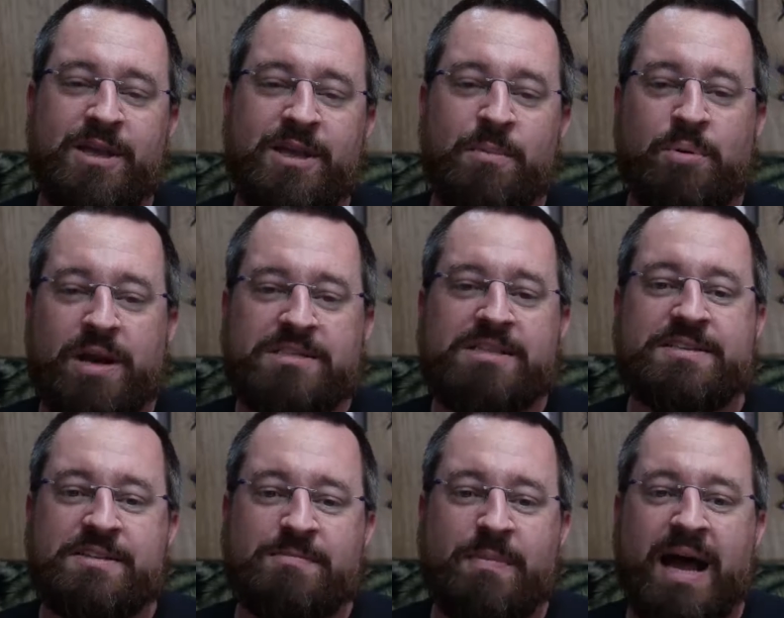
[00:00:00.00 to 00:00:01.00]
presence
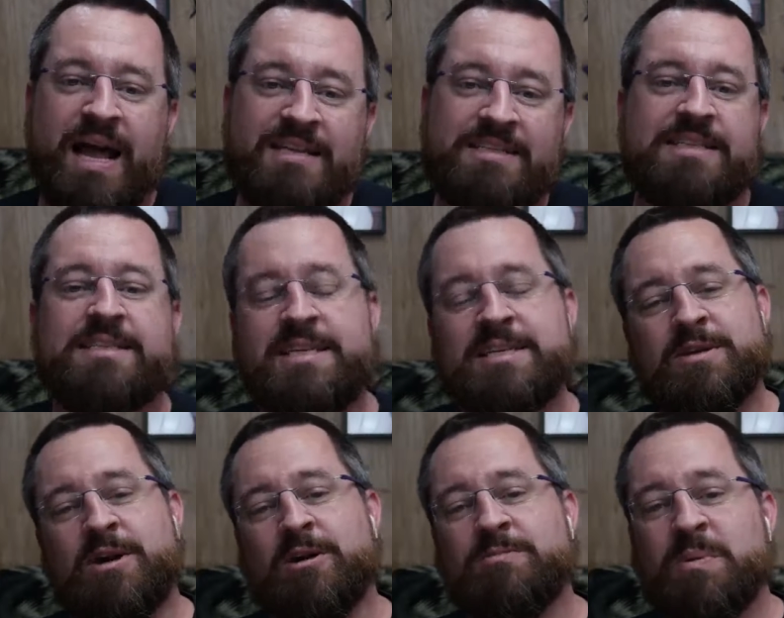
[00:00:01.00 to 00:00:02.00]
of mind to
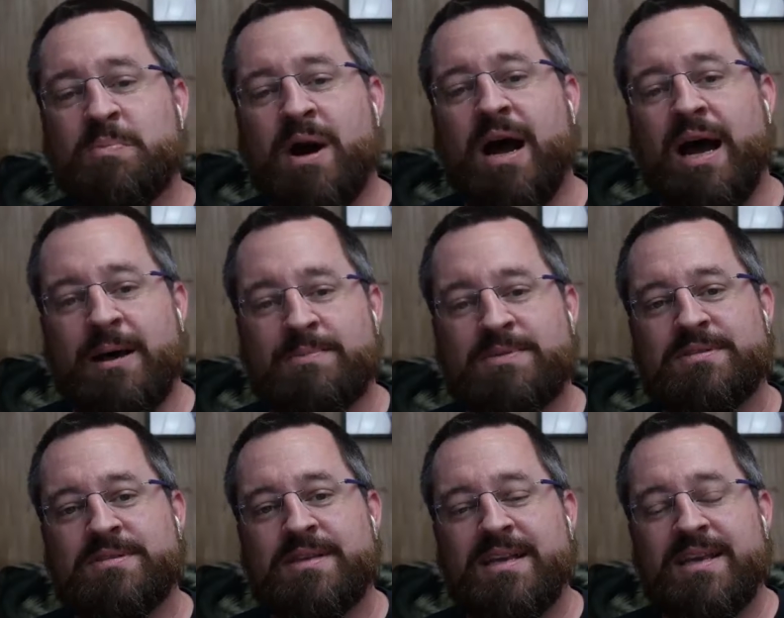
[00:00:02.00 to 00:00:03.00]
disarm the
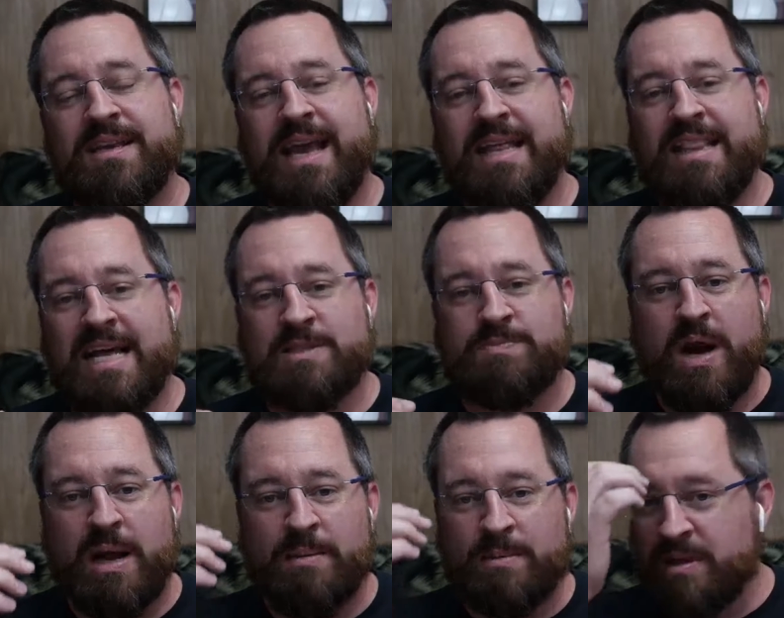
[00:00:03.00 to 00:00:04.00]
props, and that's
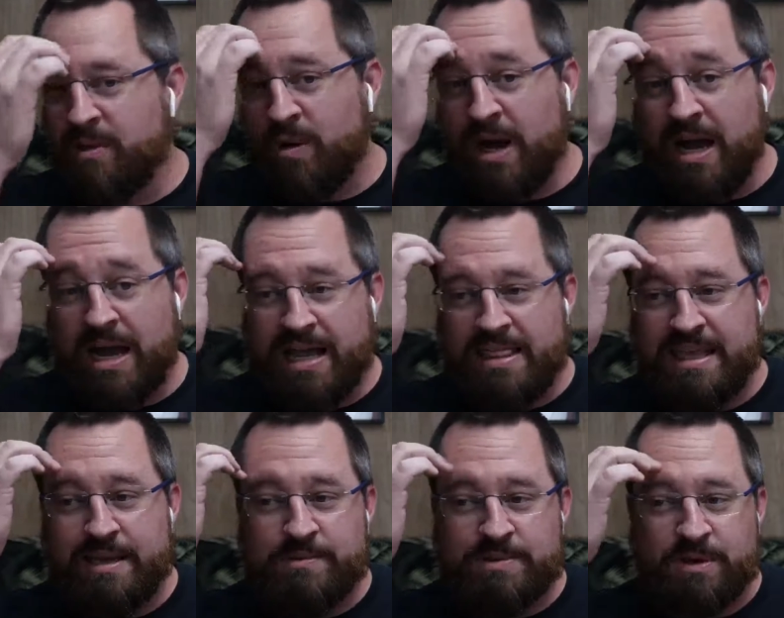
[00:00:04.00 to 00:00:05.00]
probably why, I
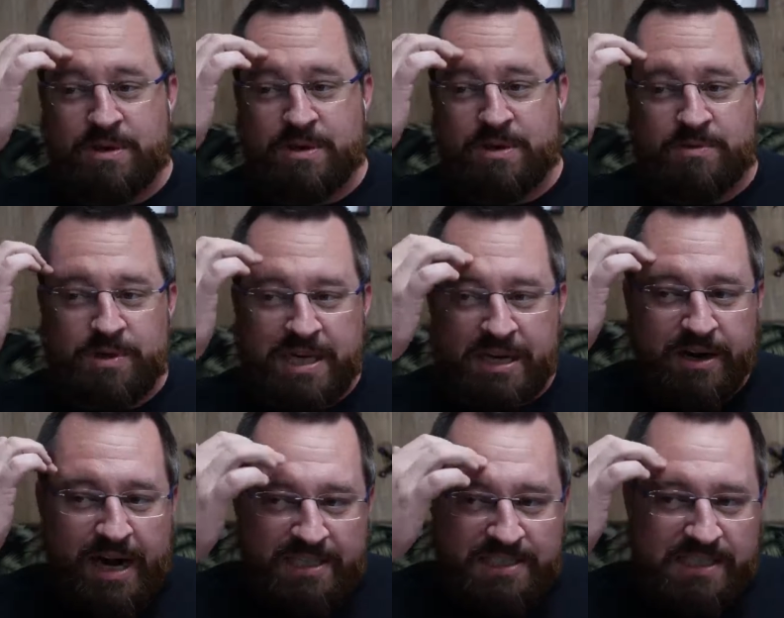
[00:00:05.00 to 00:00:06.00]
think it was over here
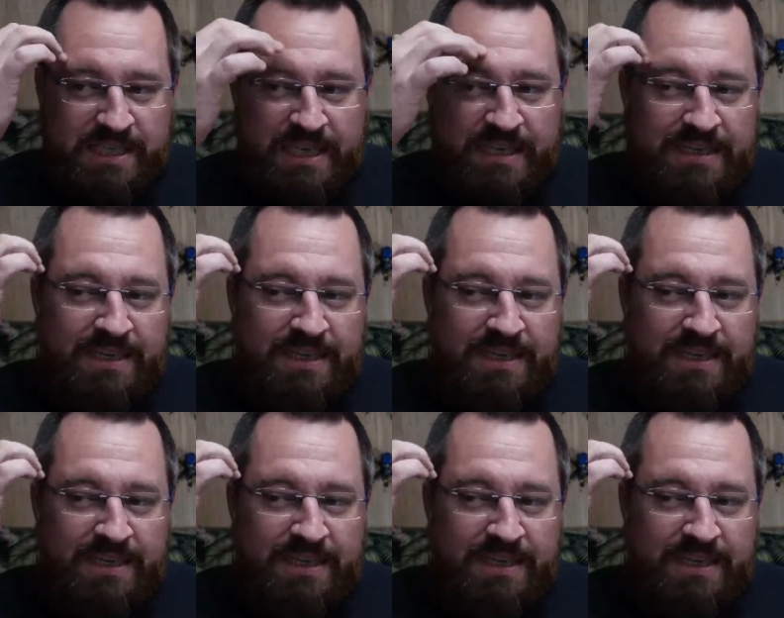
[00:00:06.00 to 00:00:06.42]
actually.